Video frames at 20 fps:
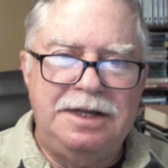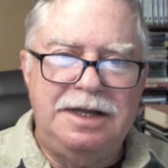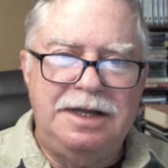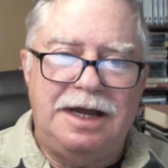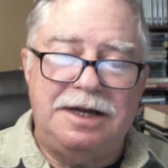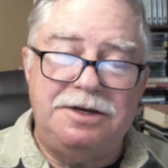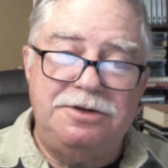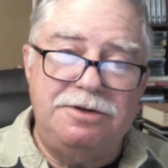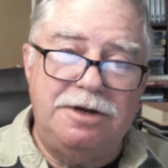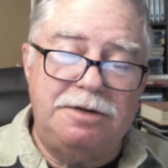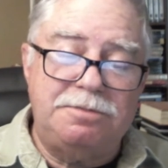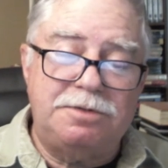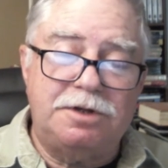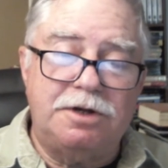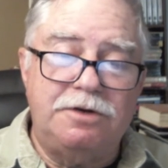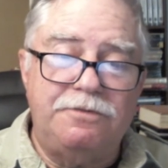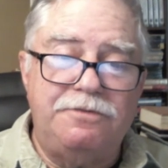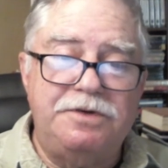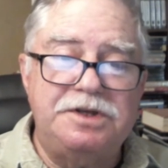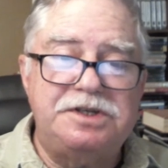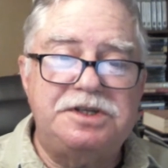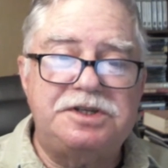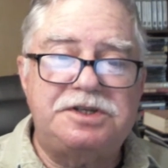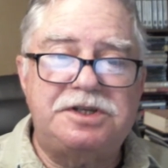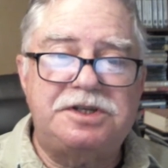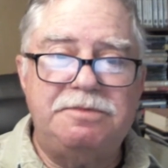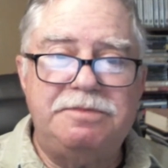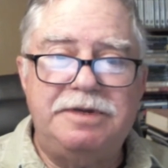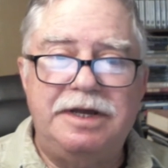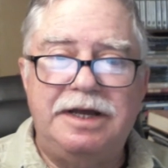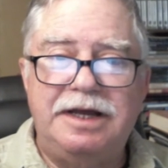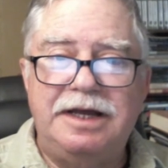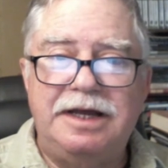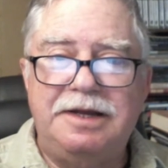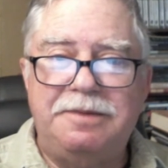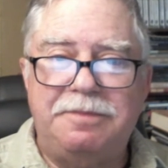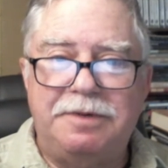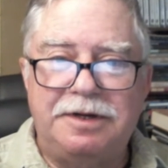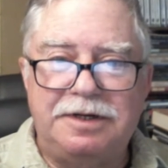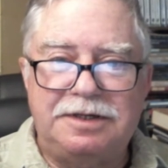I do hope to go visit
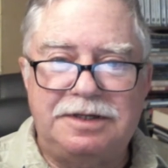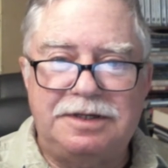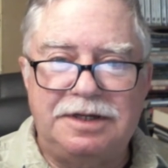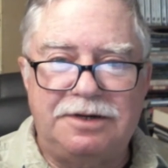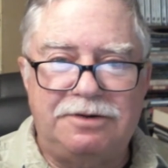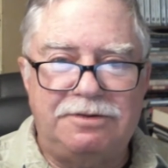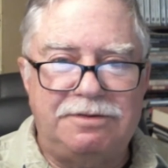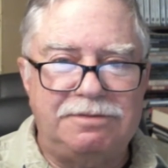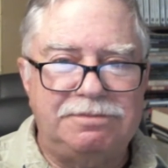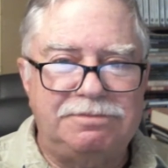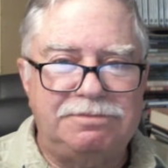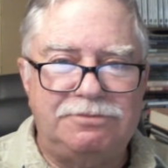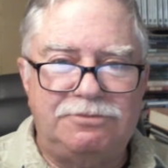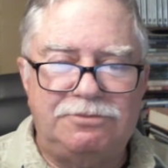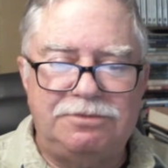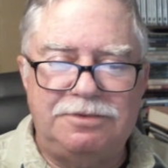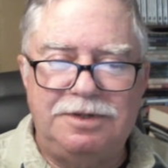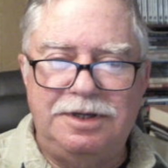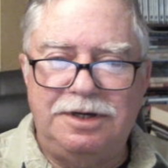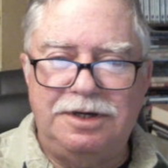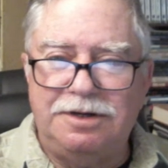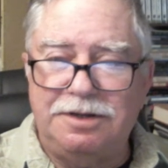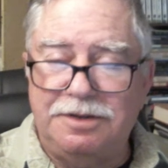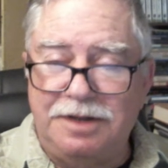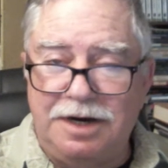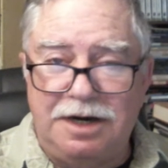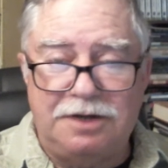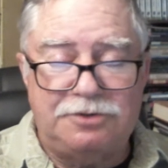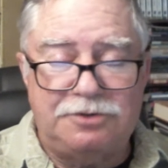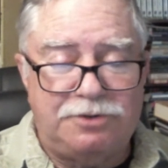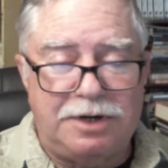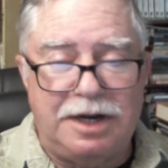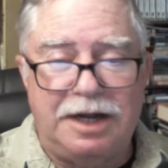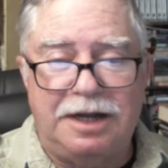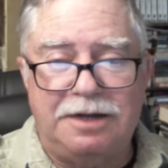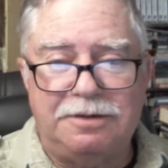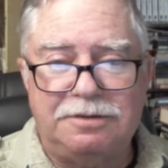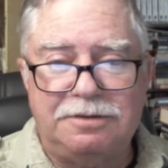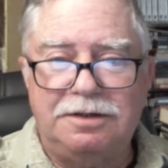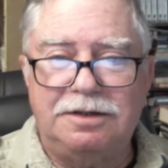someday, but then I'll
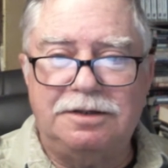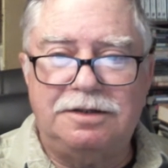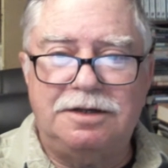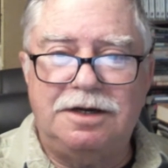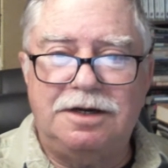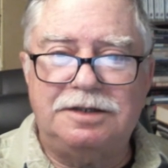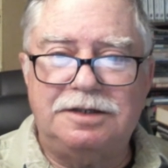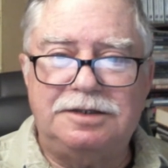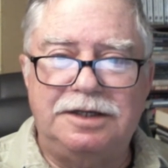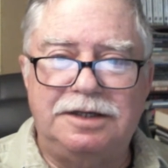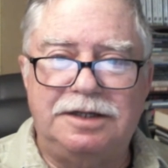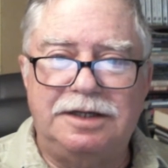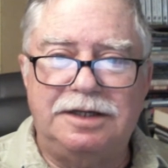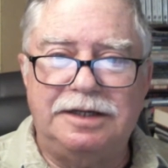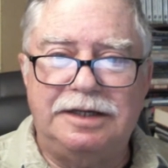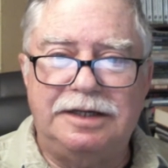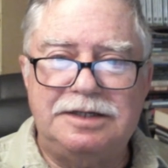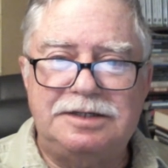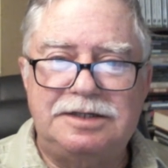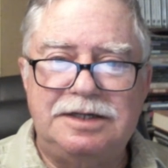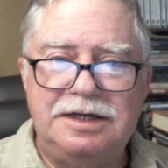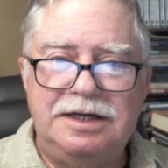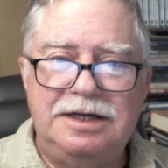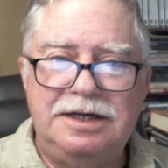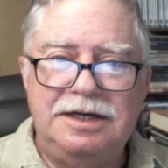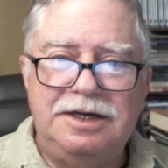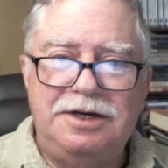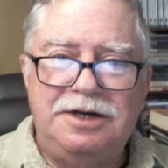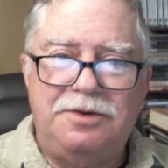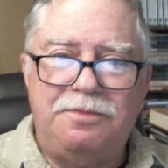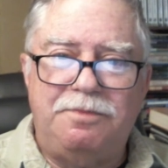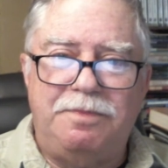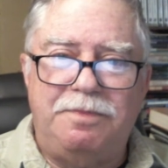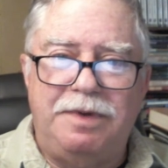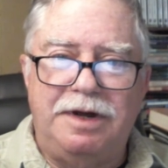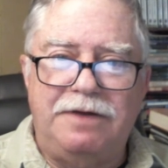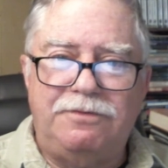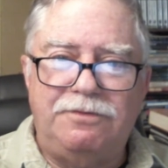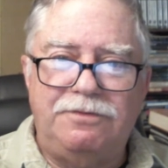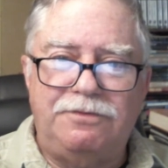try a cocktail, I guess.
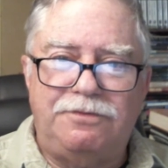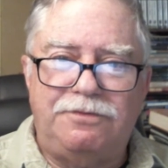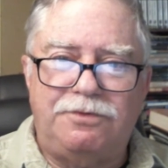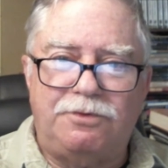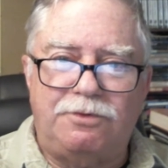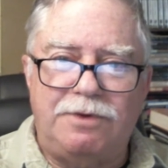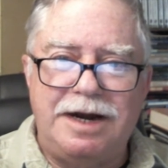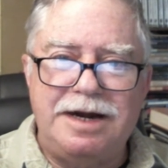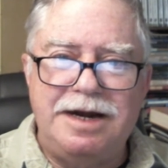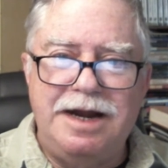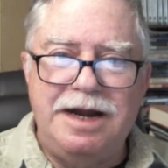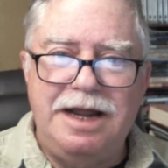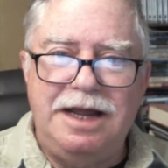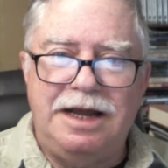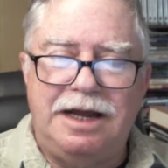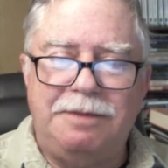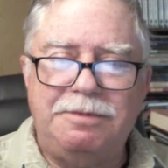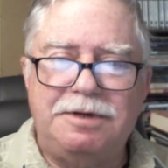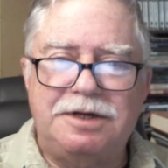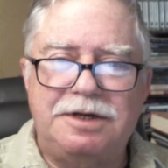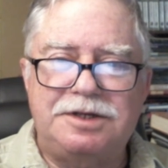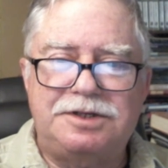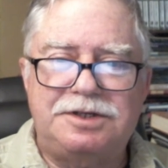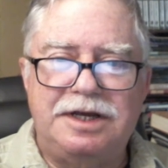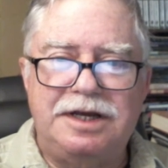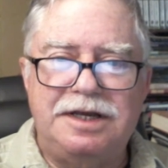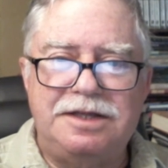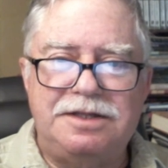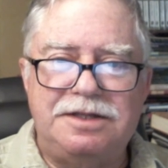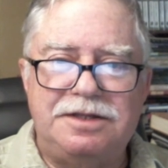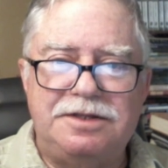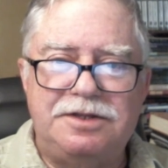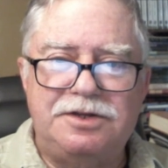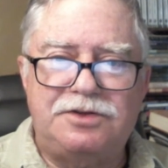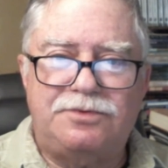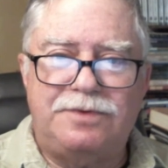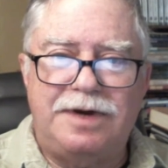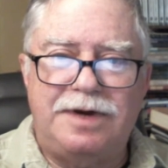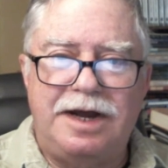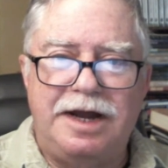But for right now, I'm going to say that
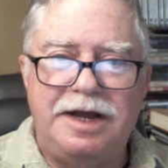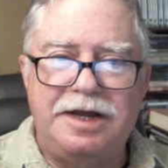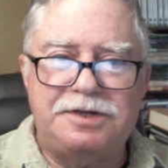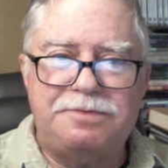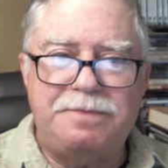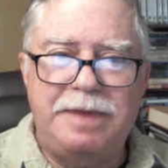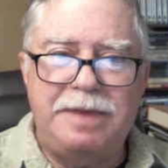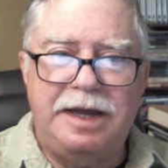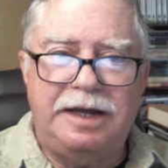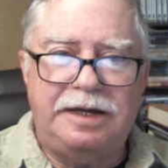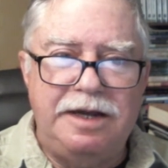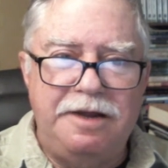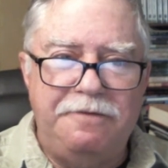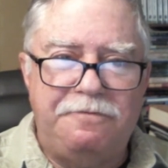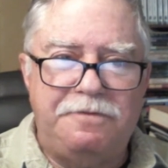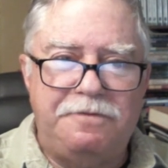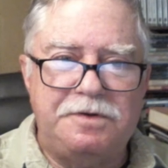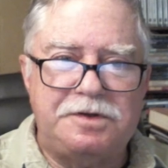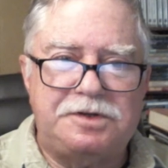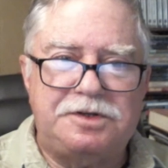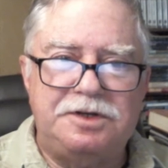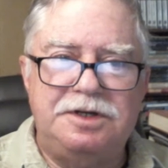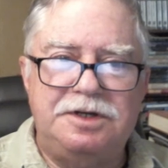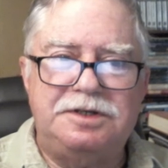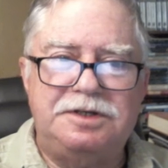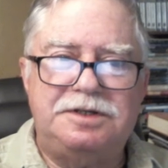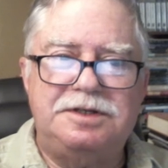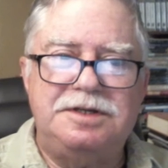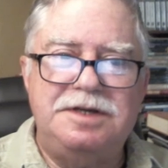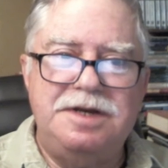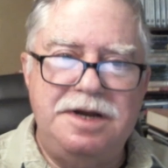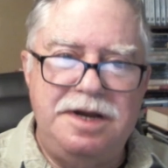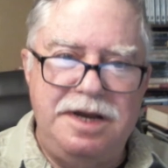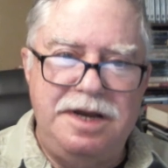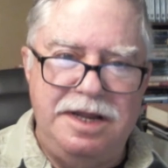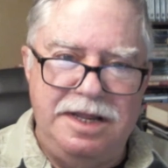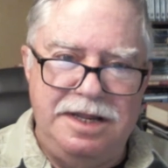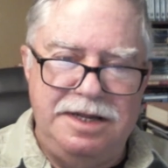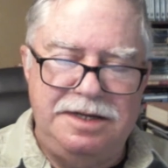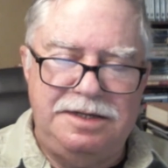this rye is magnificent,
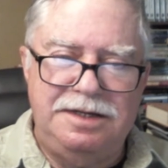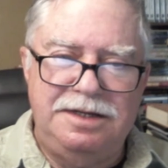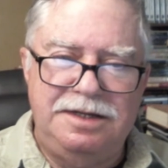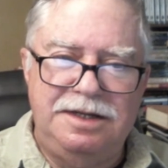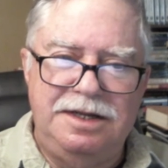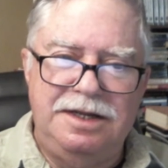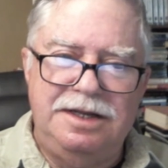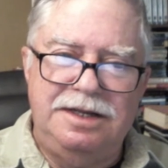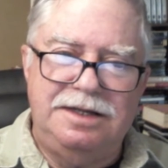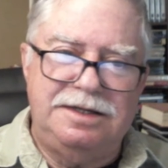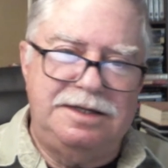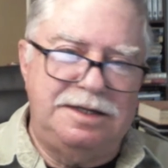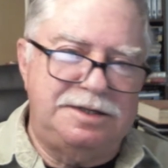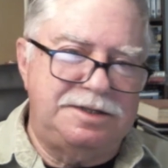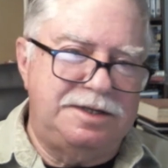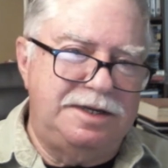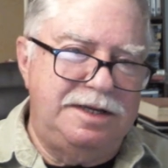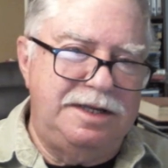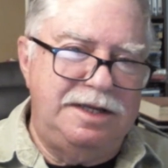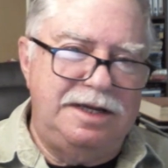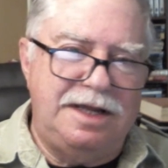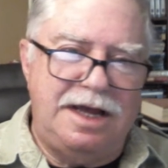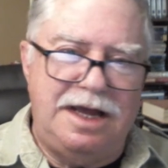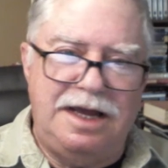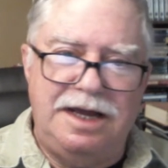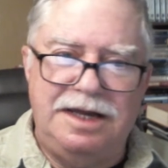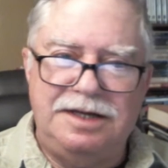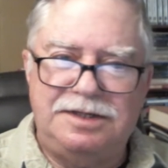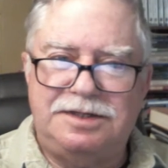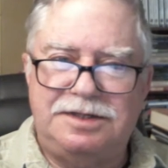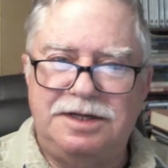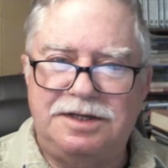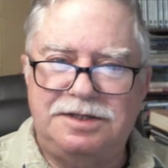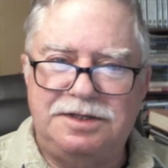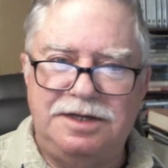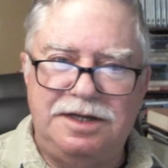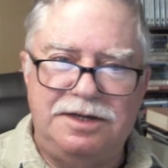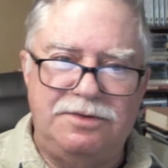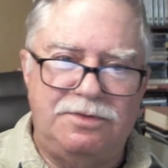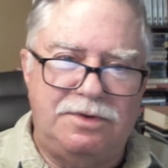neat. Doesn't need ice, doesn't
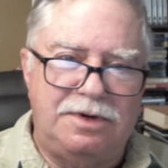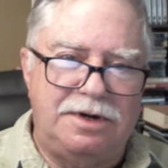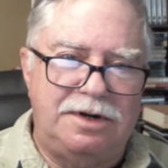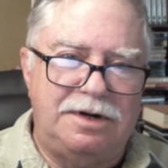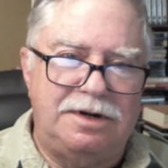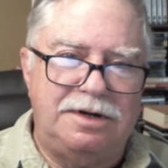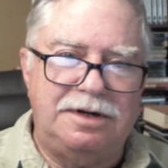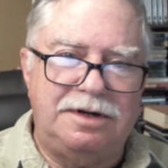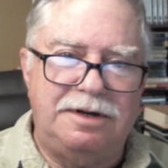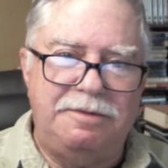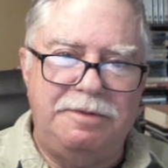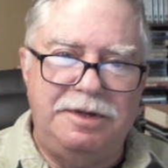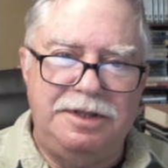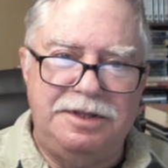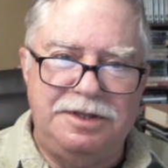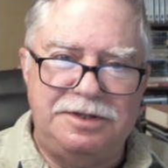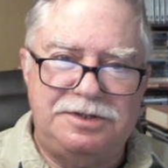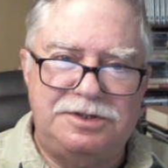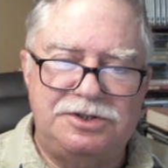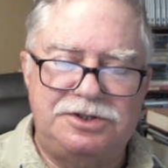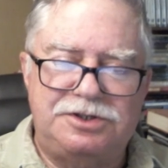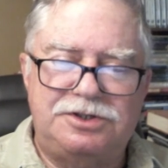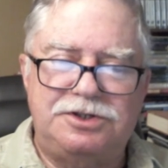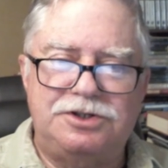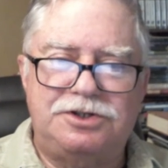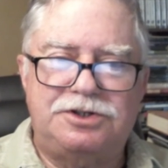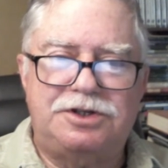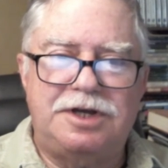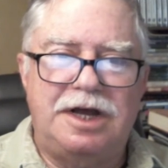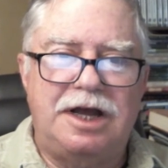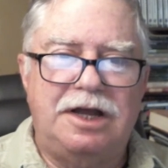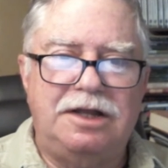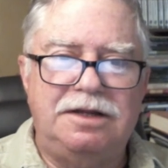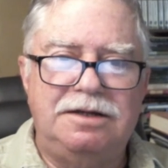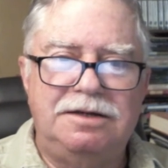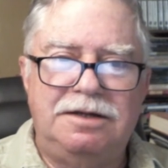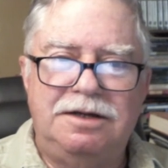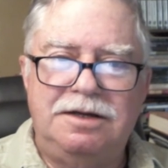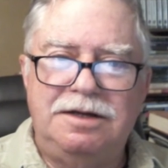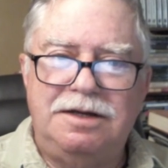need water. I mean, this has just got
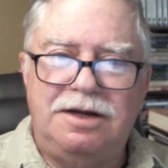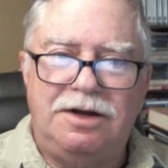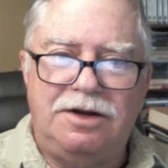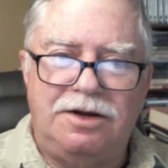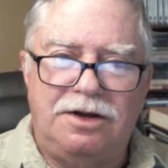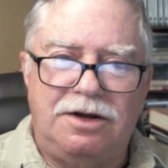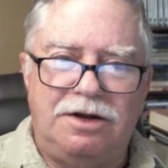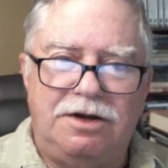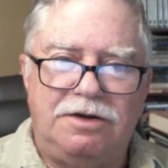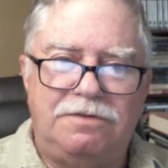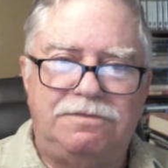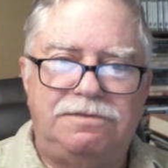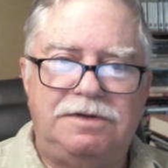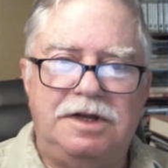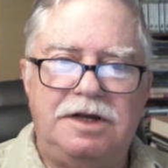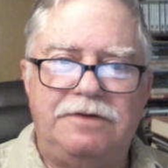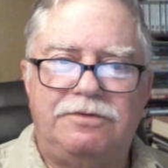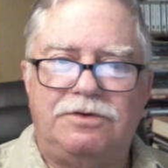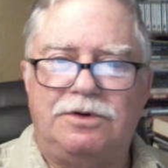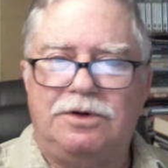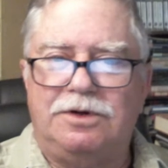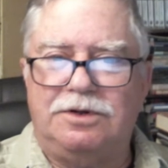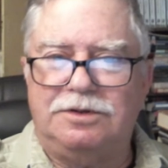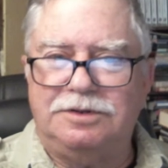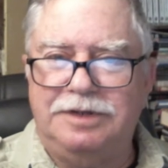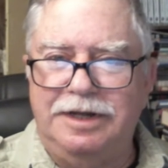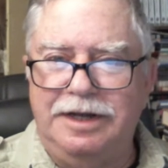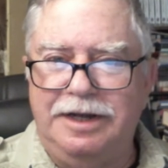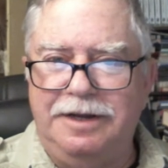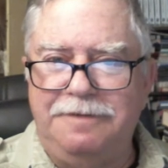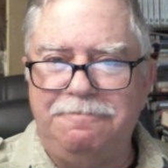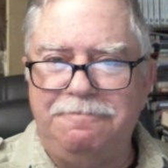all flavor all day,